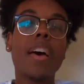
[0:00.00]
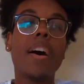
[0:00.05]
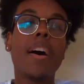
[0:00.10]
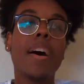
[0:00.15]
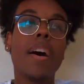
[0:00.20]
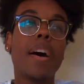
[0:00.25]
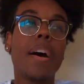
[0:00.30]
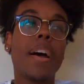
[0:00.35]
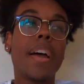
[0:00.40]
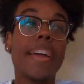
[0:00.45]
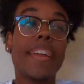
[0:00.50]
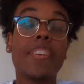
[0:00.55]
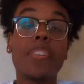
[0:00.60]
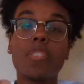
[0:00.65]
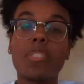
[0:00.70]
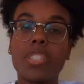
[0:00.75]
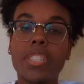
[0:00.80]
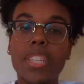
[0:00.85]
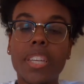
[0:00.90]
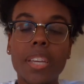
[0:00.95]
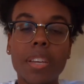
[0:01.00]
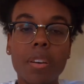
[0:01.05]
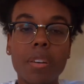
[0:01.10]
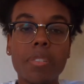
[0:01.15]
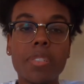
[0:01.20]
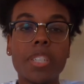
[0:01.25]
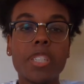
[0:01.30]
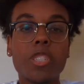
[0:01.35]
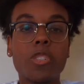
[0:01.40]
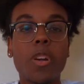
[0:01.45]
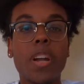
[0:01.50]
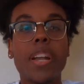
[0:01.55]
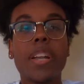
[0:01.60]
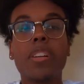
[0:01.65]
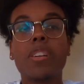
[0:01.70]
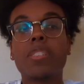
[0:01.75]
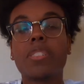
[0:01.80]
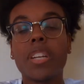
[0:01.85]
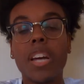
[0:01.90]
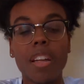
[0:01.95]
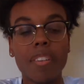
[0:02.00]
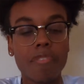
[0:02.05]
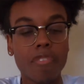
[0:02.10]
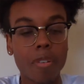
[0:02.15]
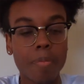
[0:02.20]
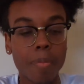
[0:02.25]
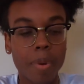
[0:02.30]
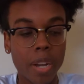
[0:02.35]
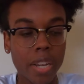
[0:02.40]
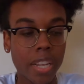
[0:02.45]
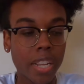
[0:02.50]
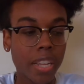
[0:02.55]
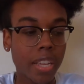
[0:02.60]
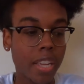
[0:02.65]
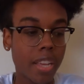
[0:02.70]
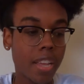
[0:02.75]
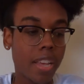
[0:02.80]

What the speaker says: and your skills, and trading your time for money.